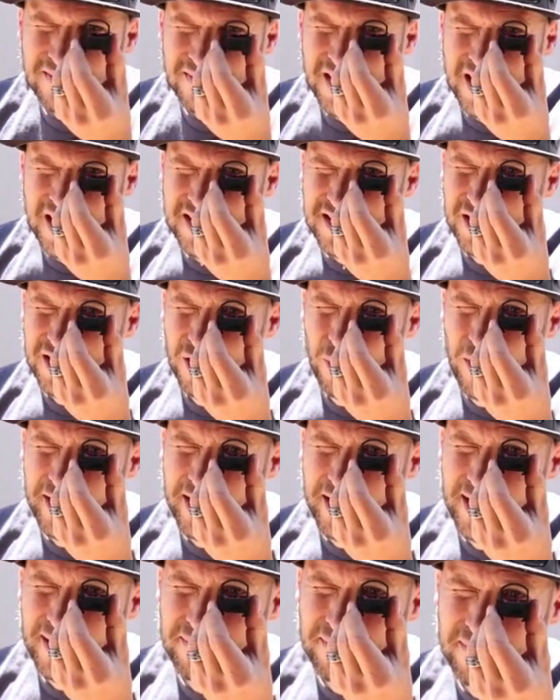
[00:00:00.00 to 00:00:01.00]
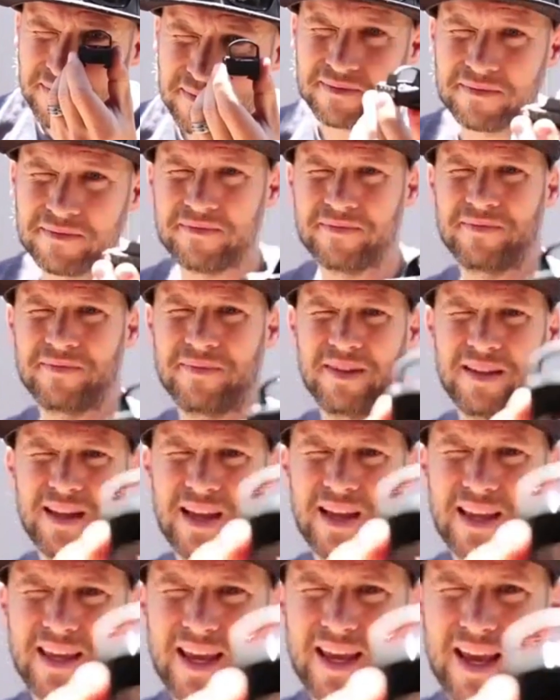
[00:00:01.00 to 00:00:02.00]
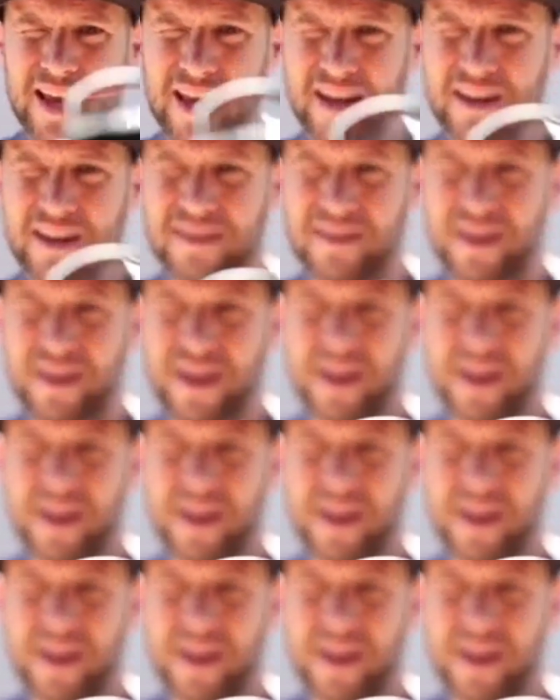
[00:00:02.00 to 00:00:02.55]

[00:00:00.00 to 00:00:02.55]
Still working. Again, I